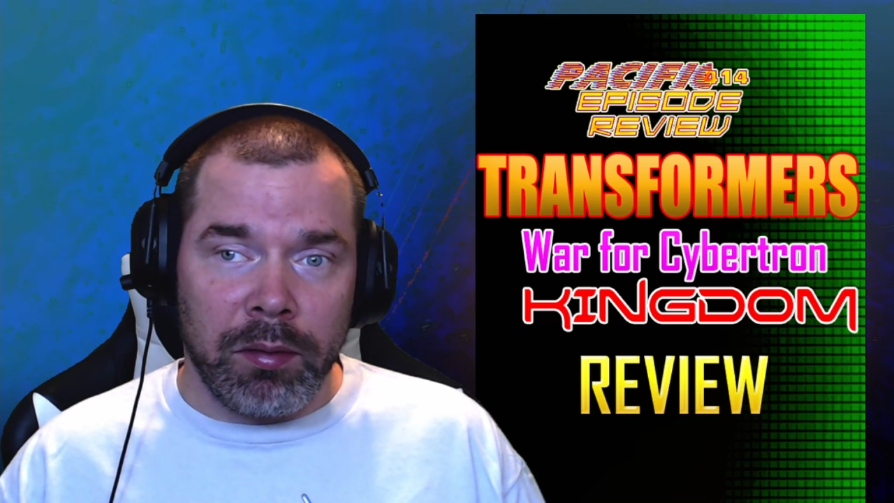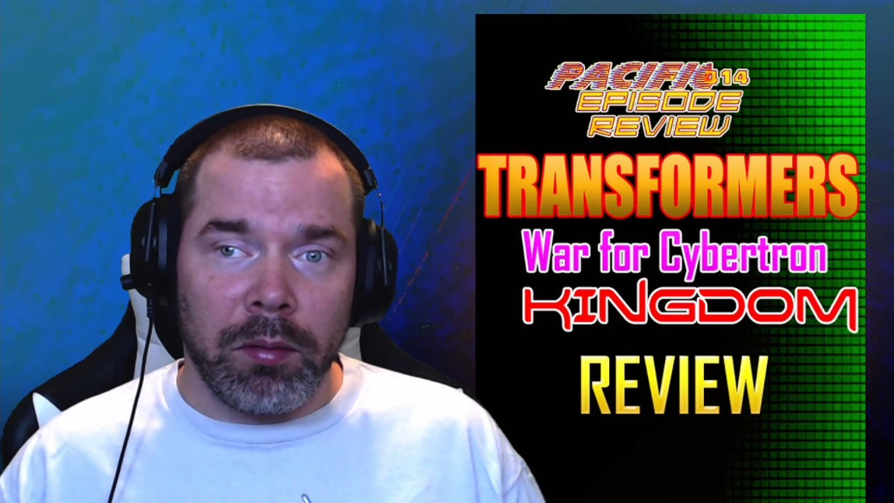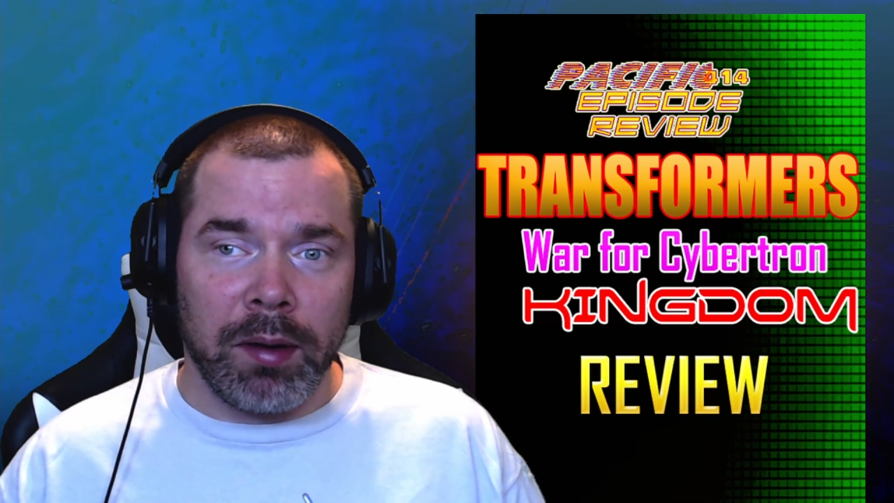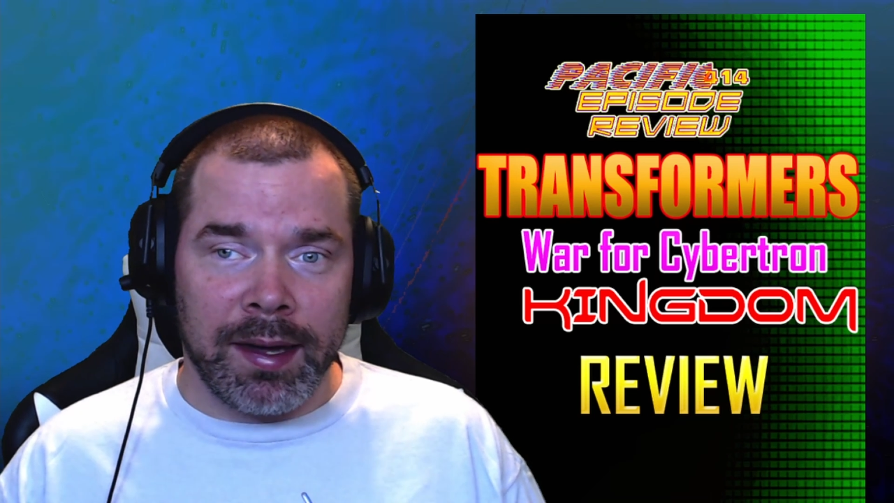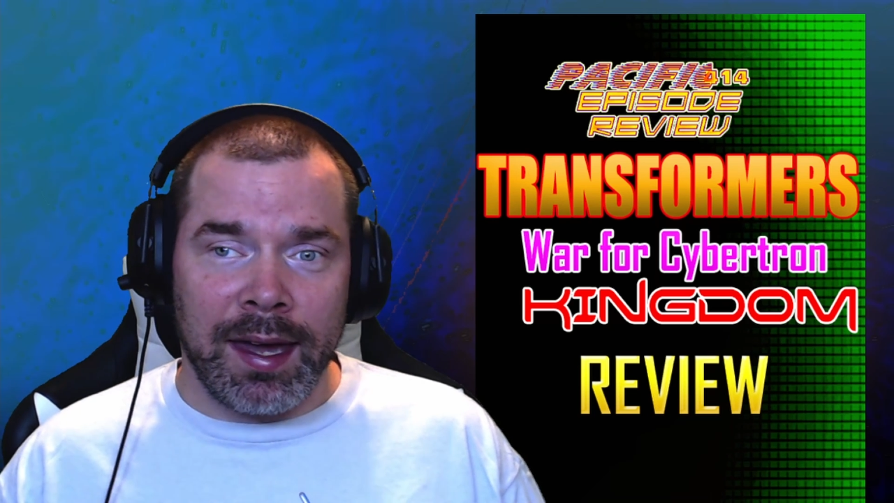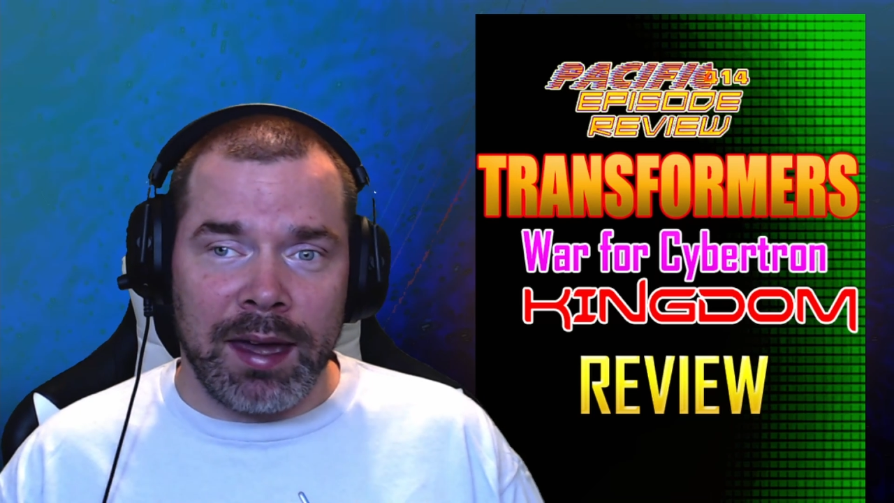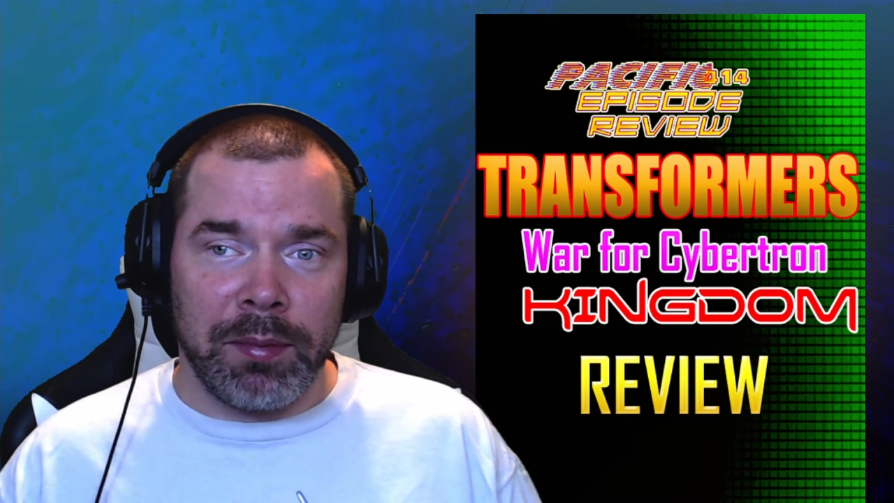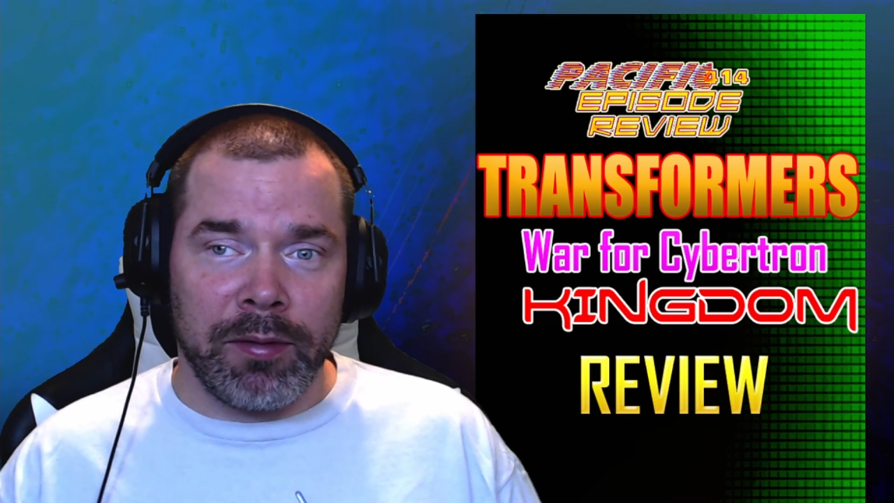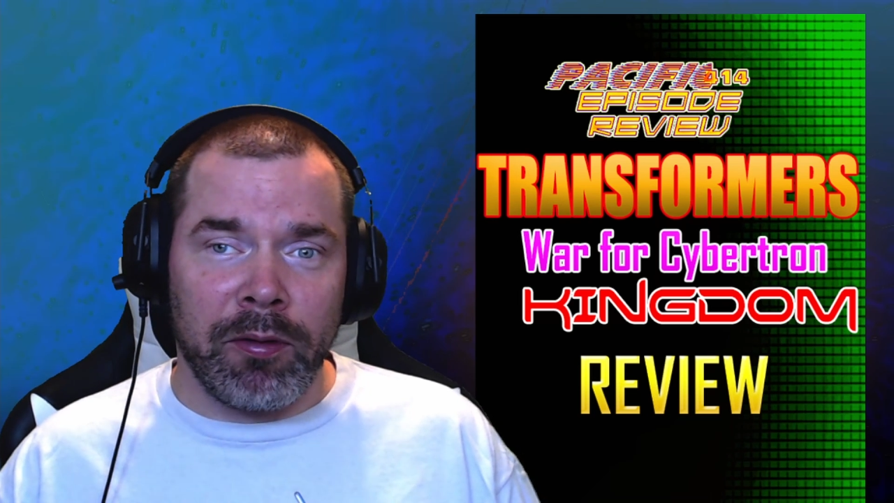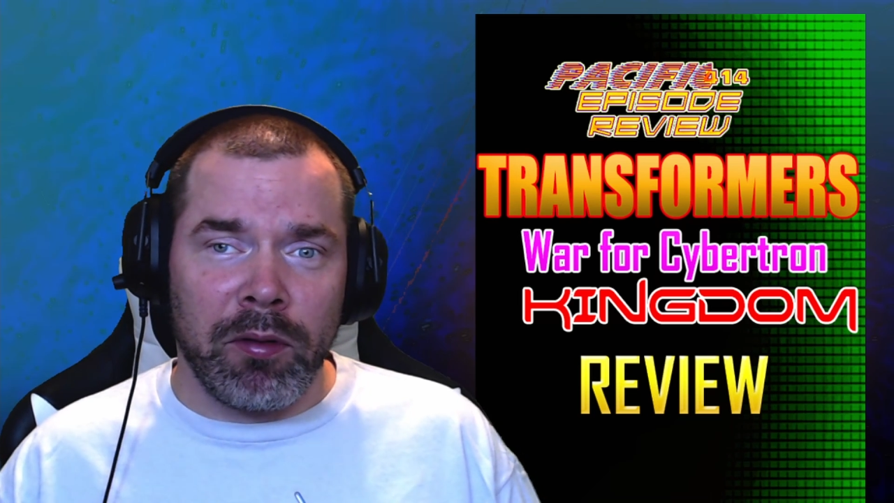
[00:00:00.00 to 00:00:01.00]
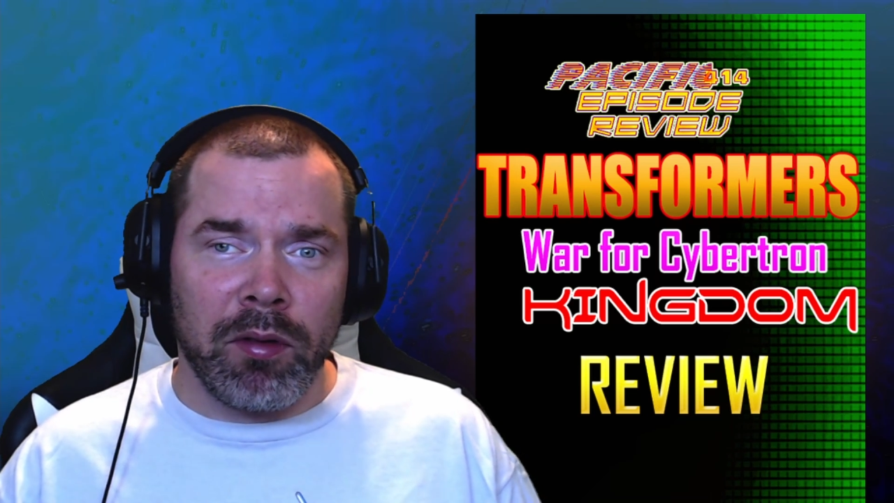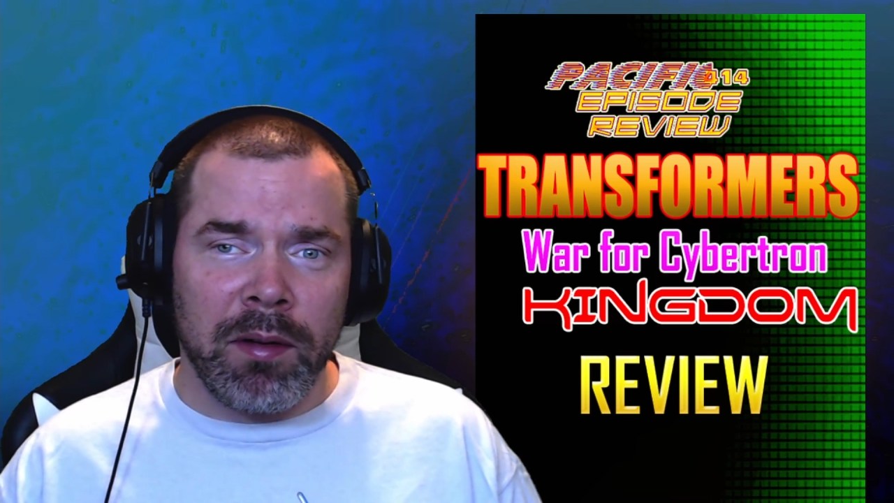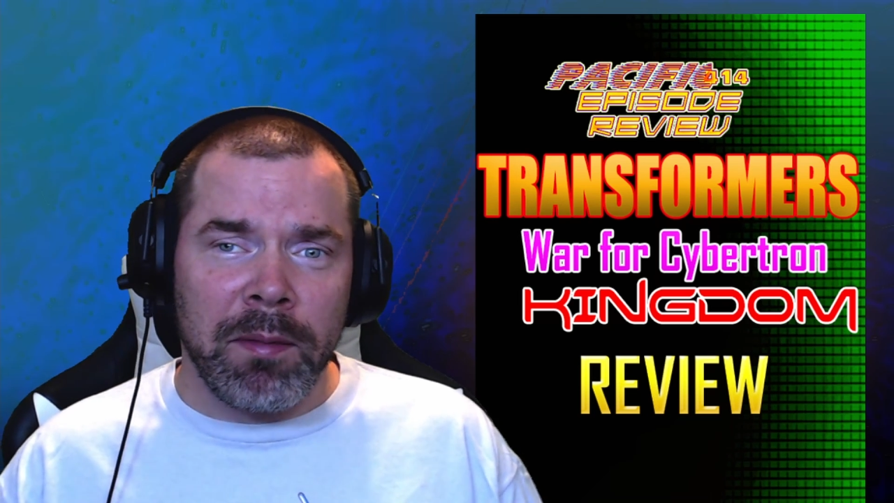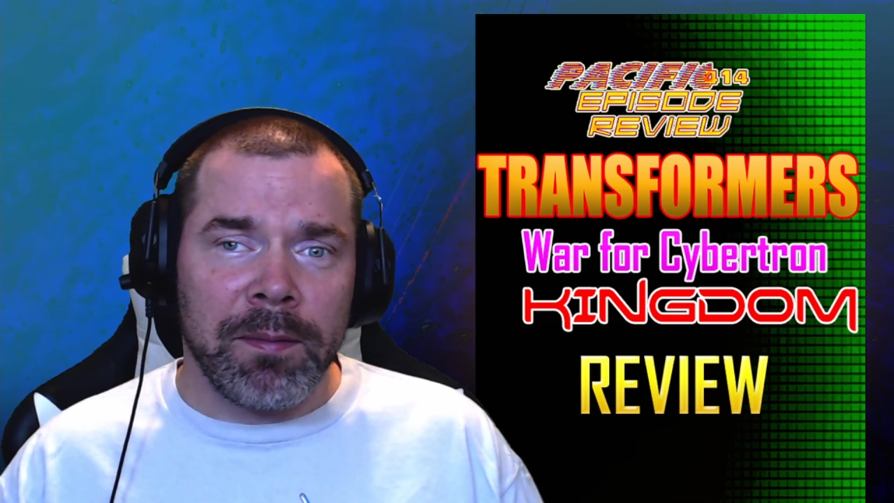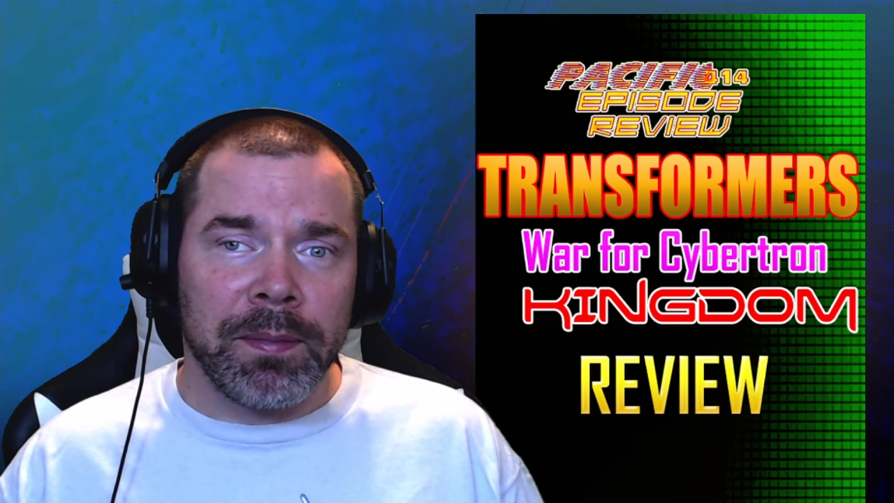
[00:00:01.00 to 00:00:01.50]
what came before.